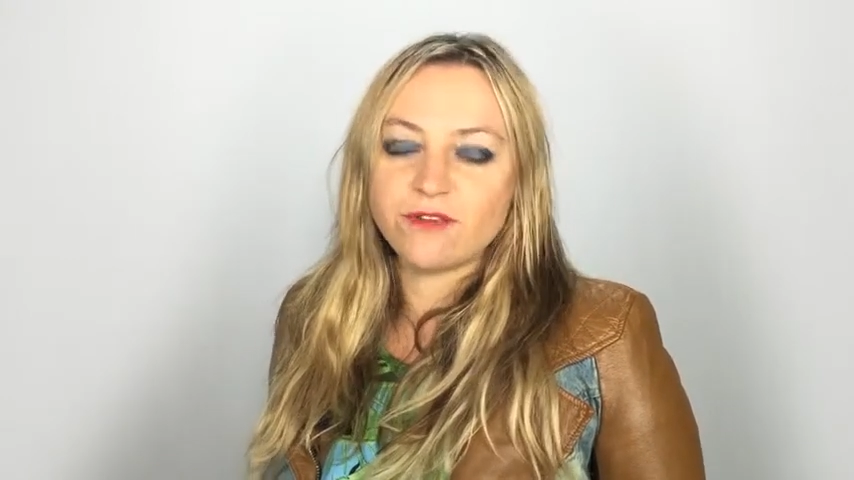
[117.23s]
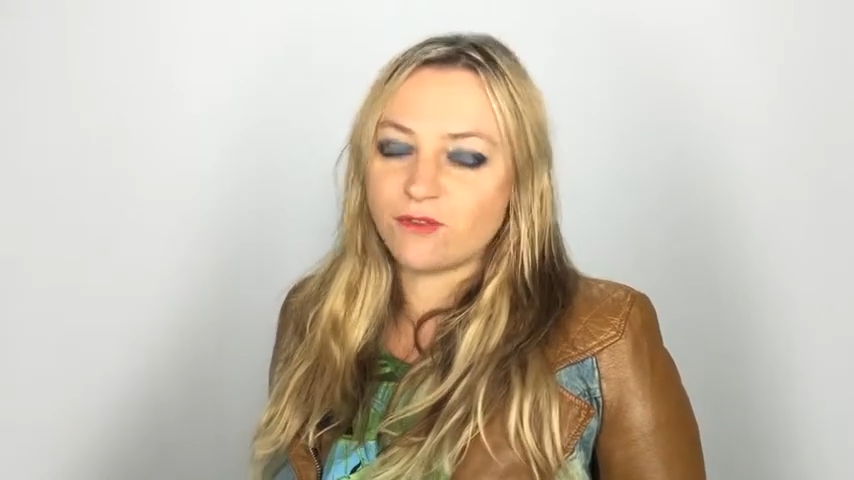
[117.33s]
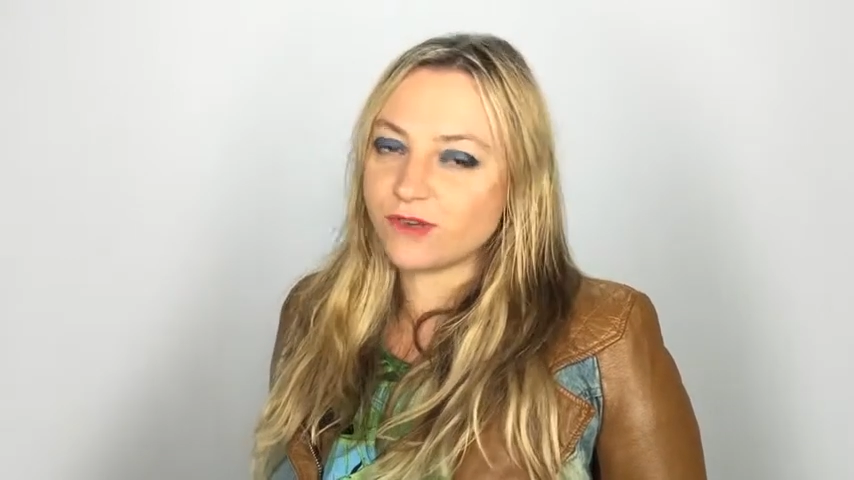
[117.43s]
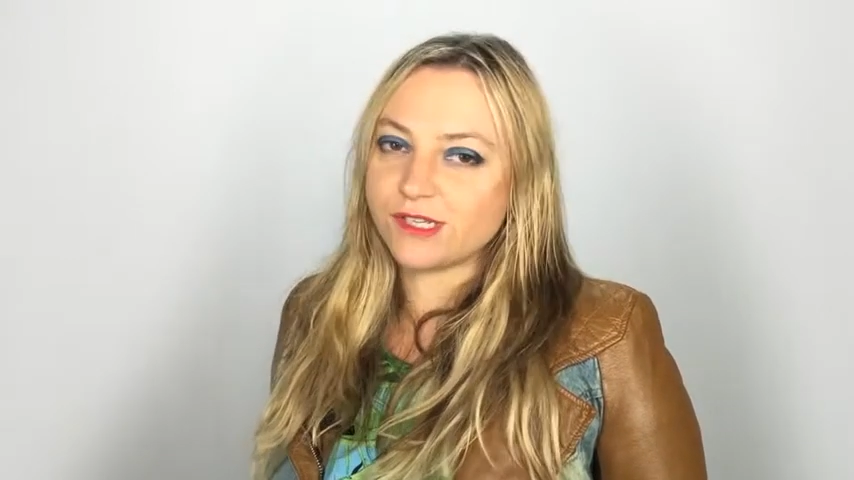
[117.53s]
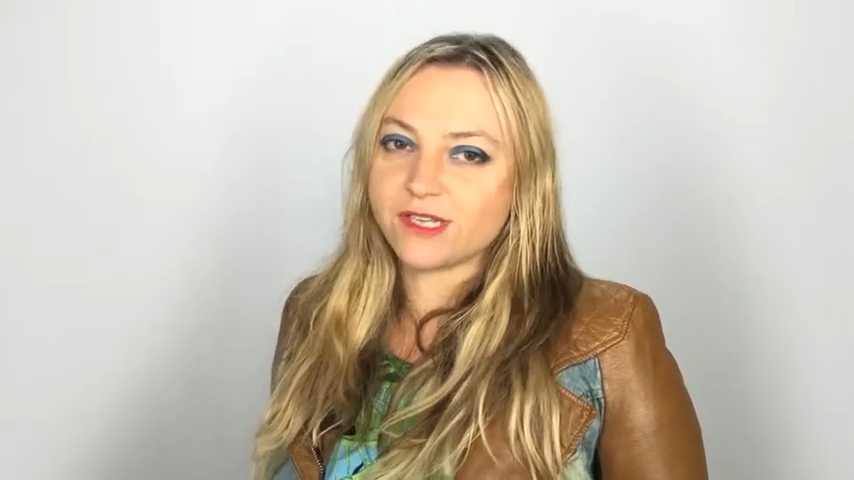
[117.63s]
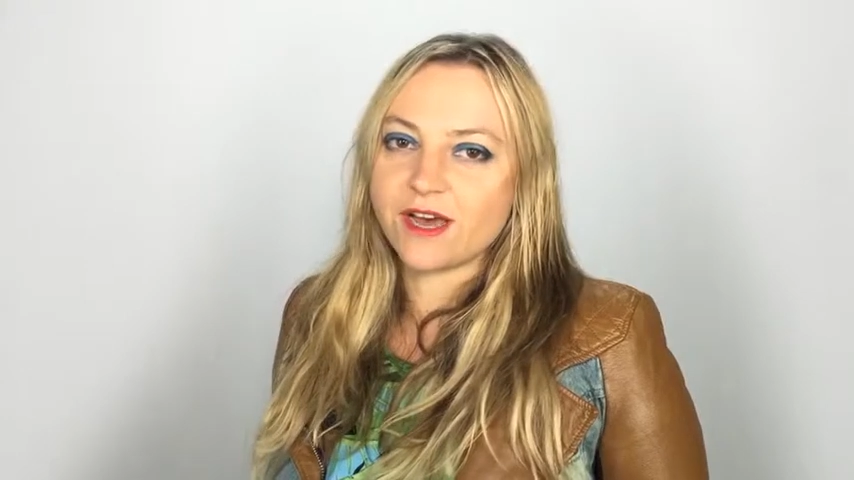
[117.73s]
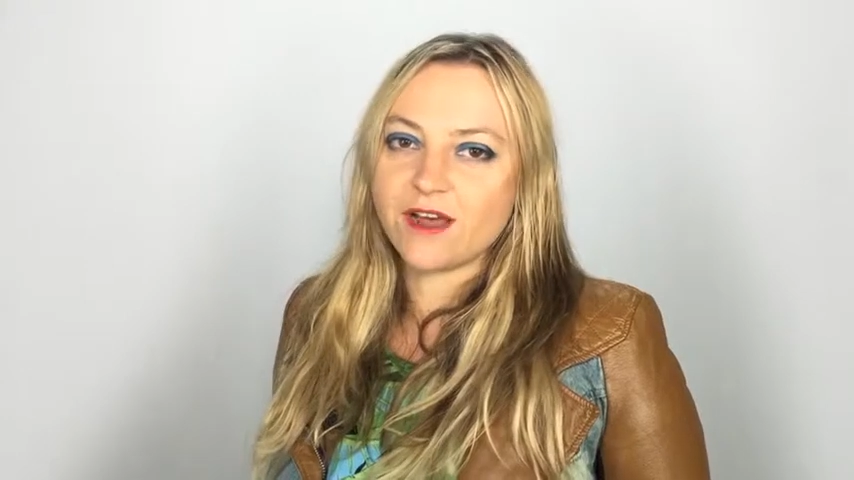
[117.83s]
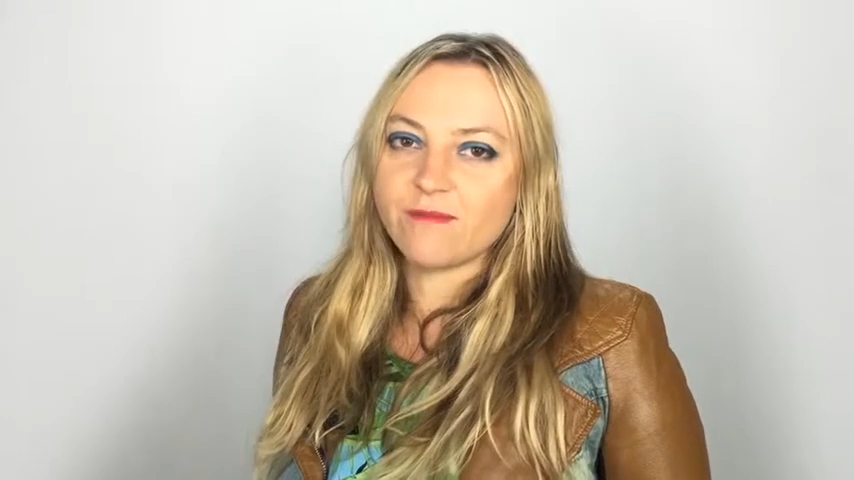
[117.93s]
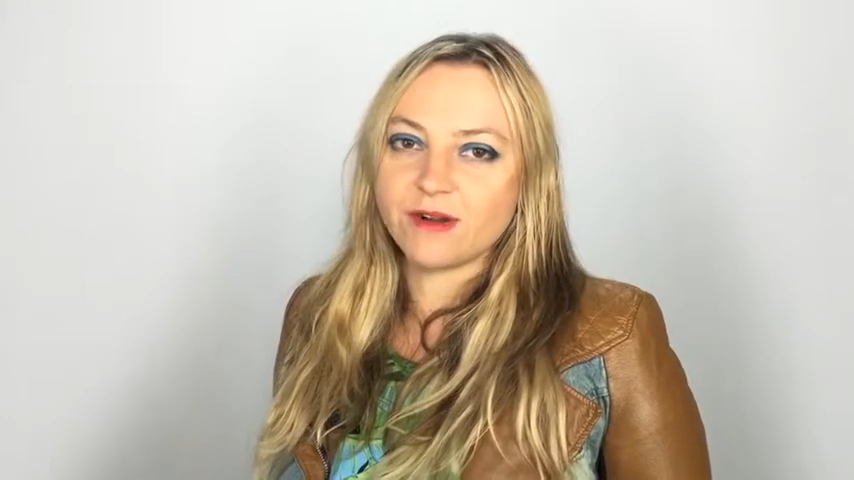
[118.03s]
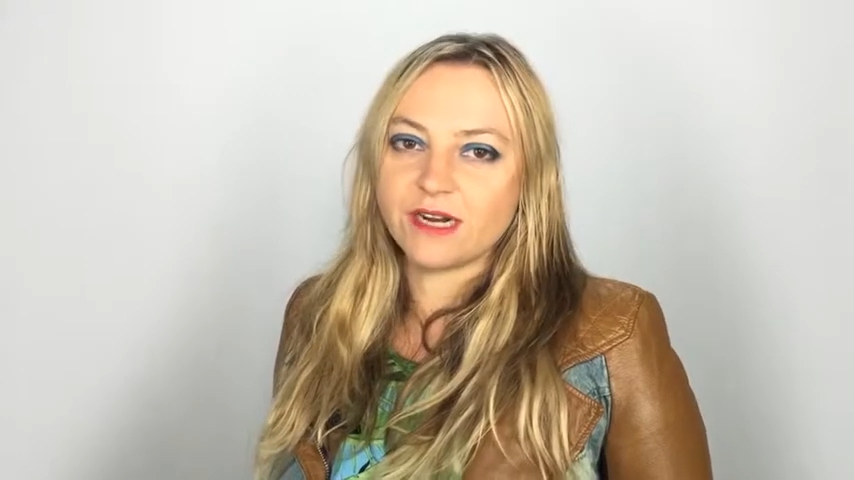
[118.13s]
if you're a
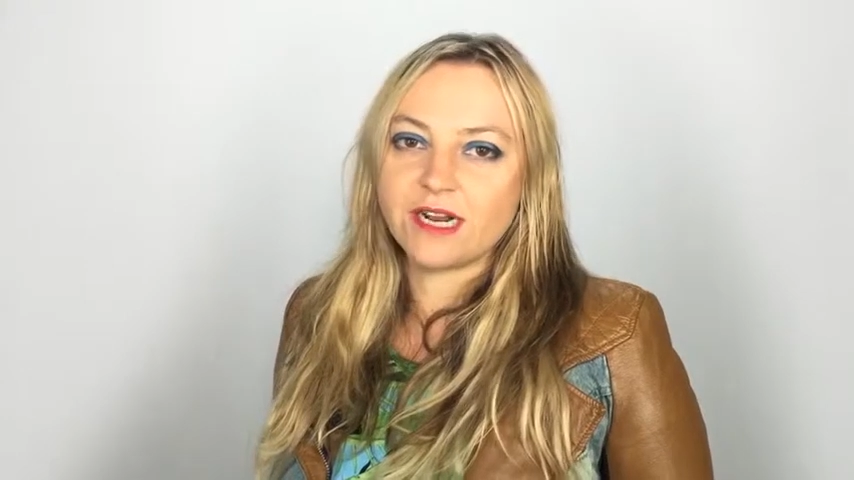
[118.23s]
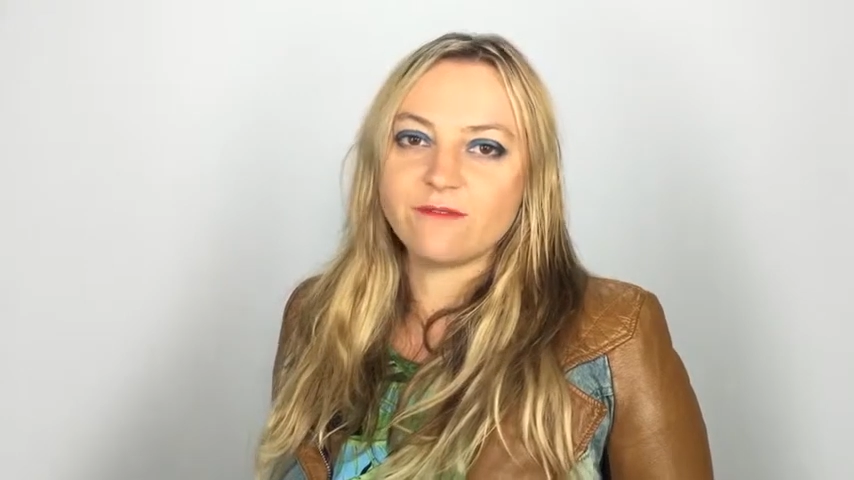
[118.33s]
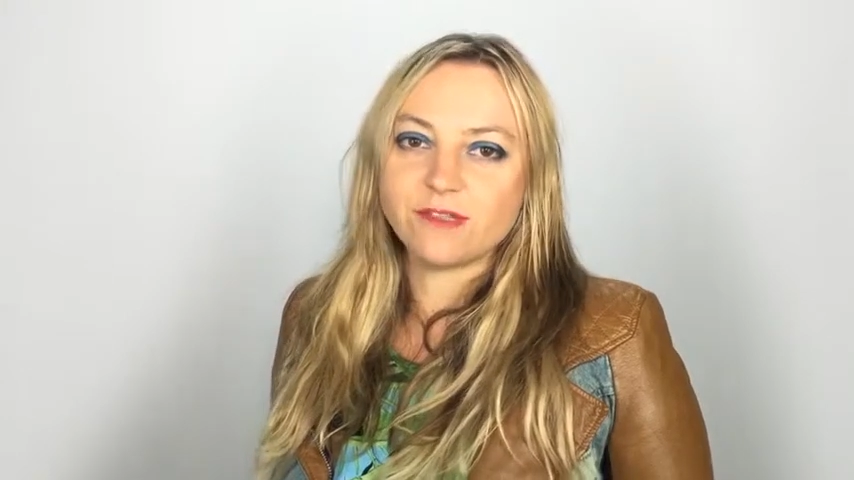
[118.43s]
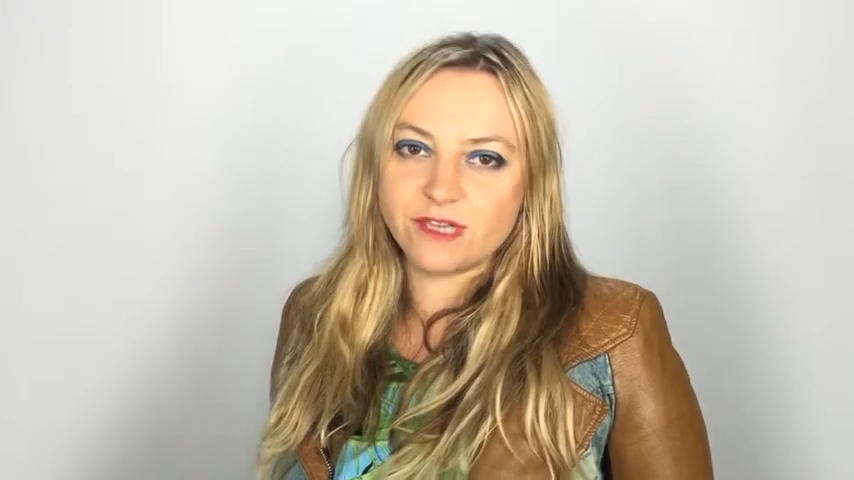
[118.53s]
startup, and I'd love to